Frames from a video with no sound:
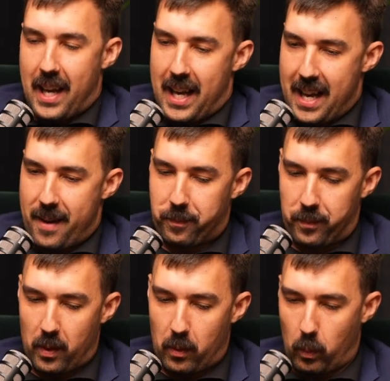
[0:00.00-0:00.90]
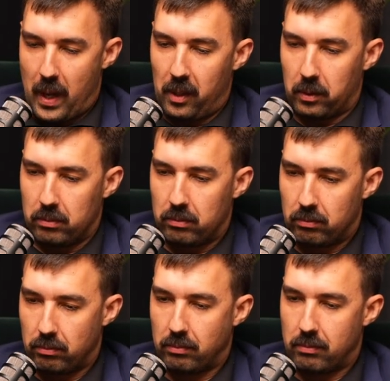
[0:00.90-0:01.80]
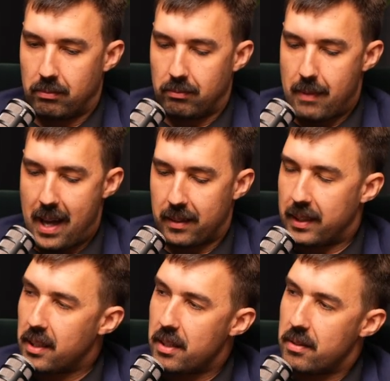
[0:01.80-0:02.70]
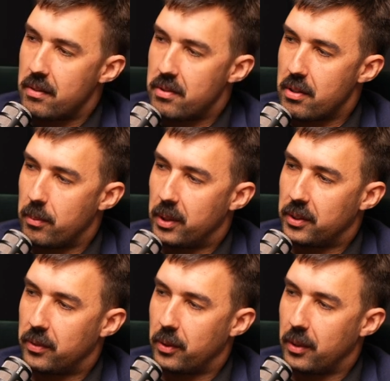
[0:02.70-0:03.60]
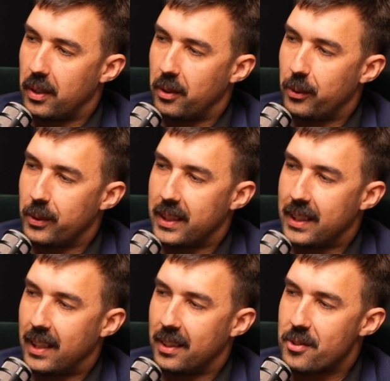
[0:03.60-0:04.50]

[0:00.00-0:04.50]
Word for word: Um, well, Matt, thank you so much for uh, all the uh,